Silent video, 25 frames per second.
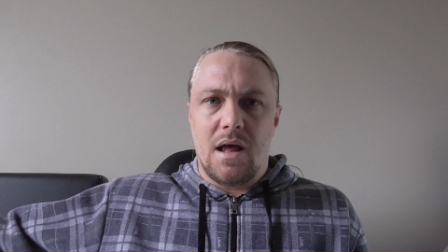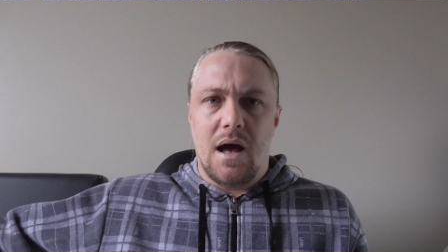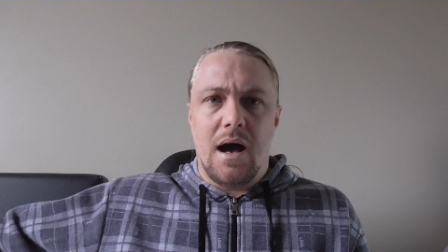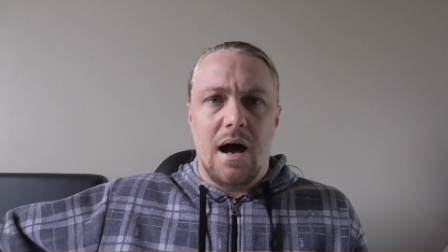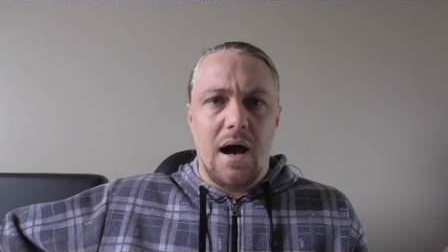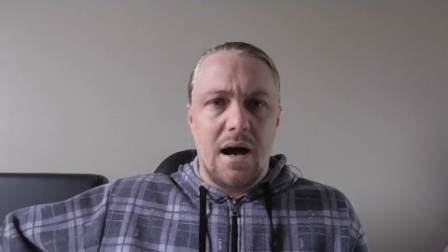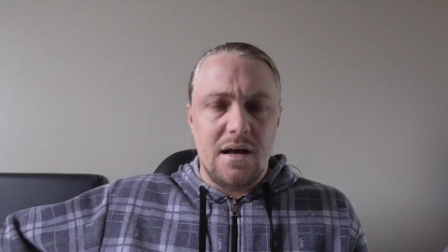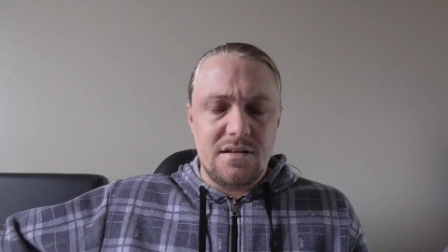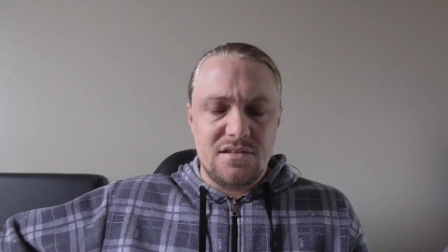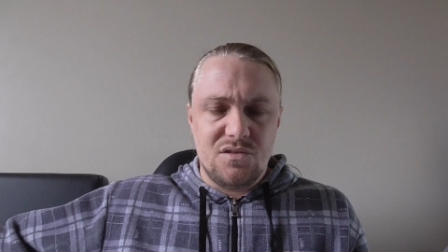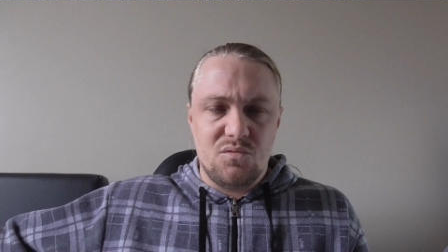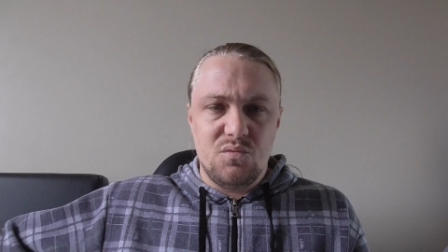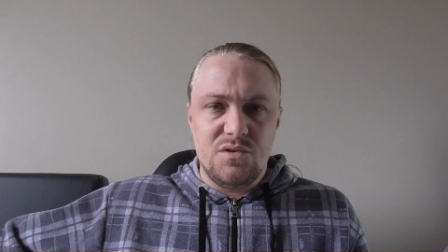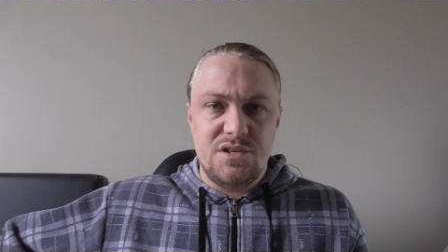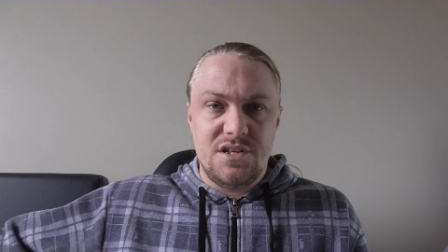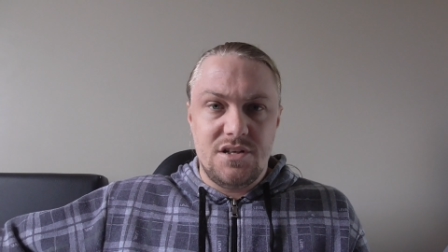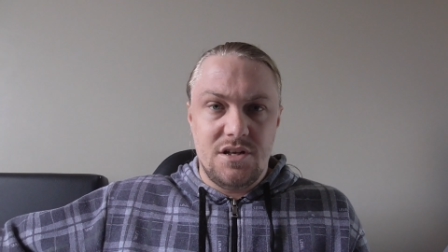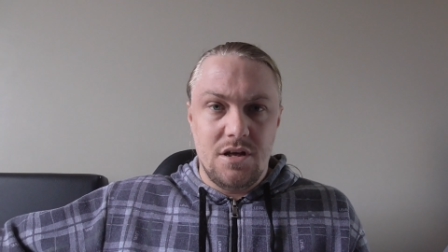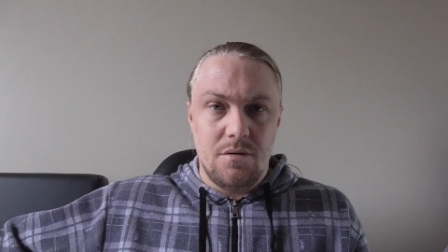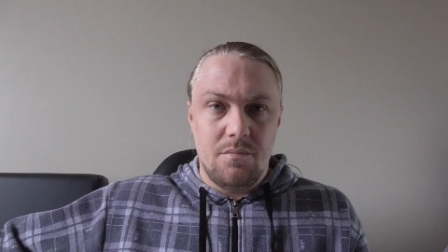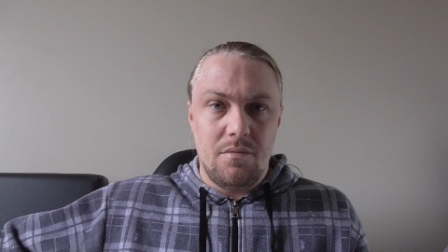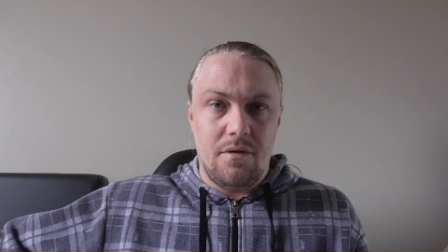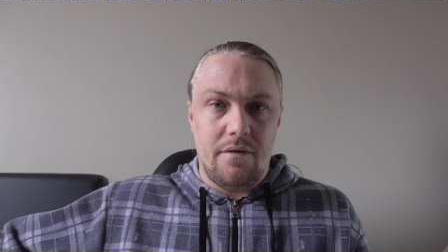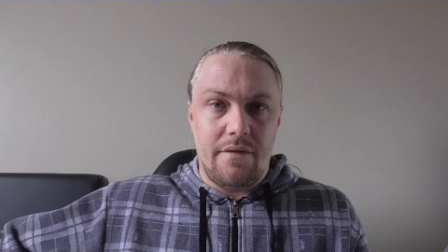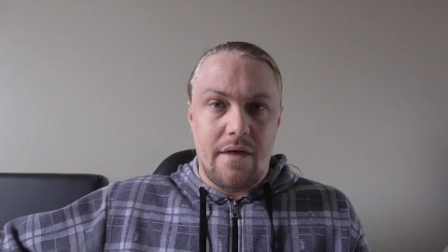ask which
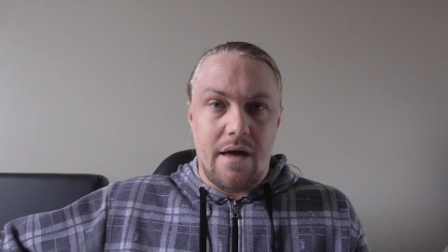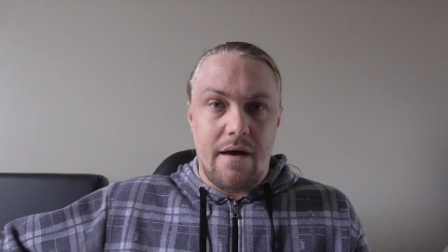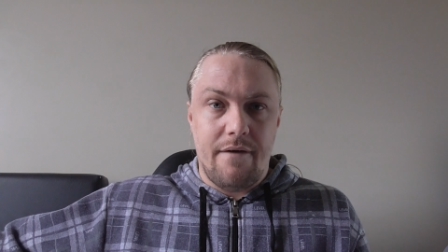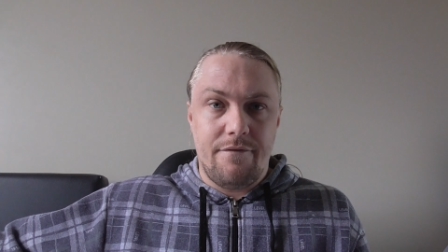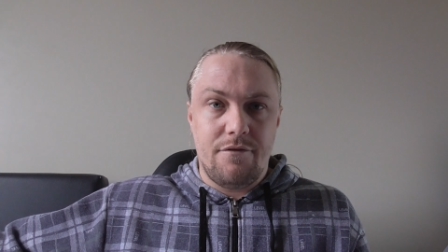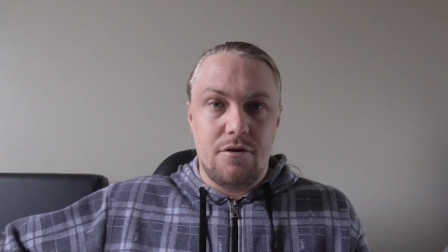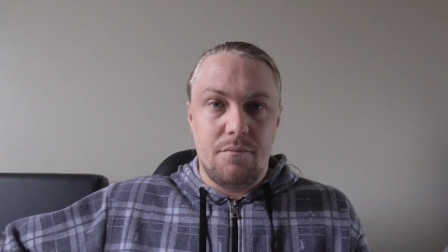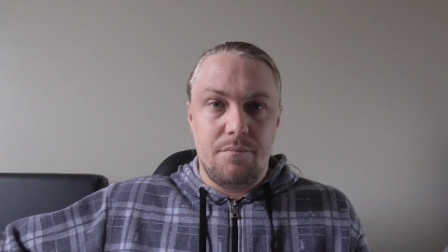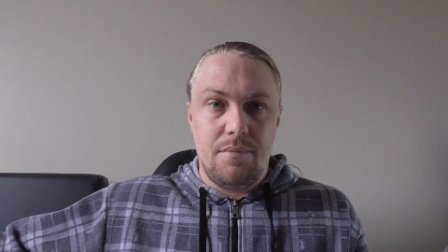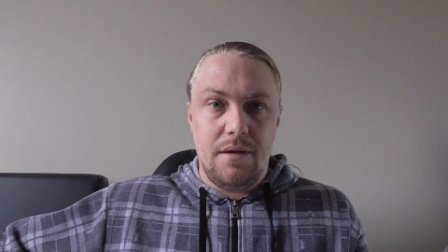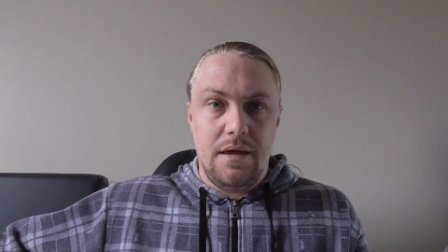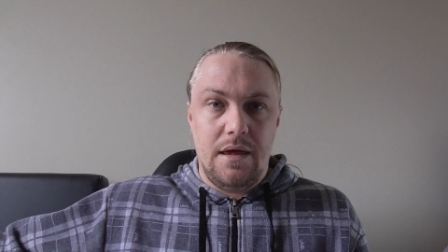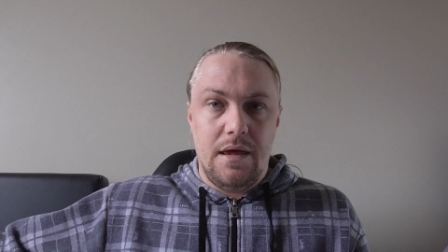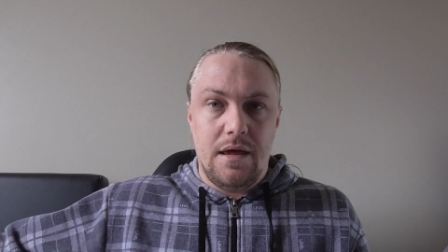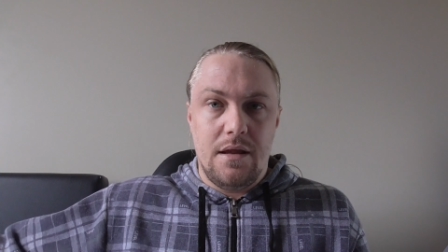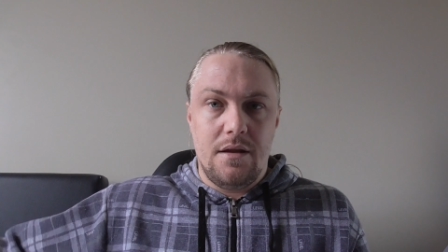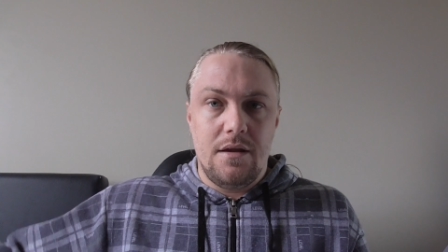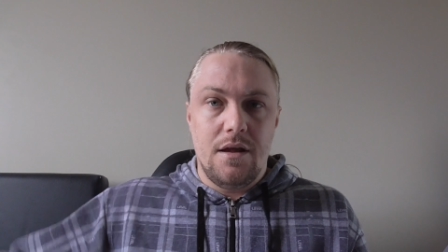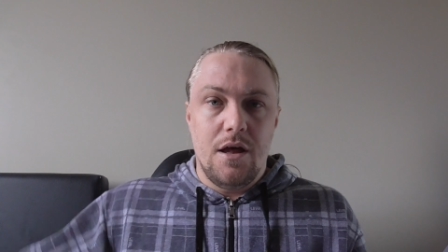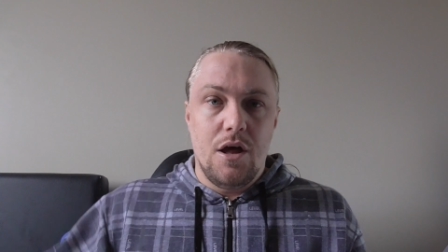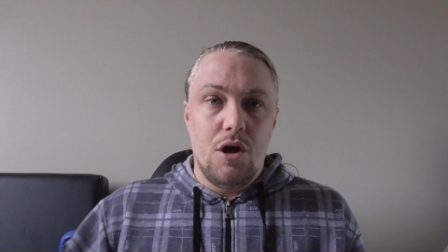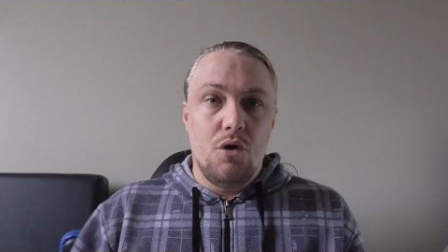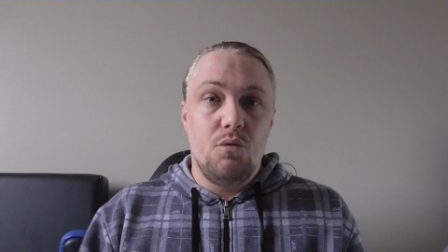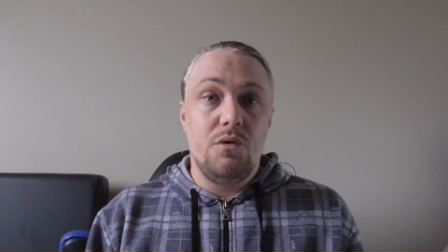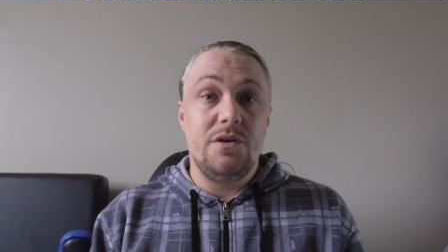terminal they have to be in,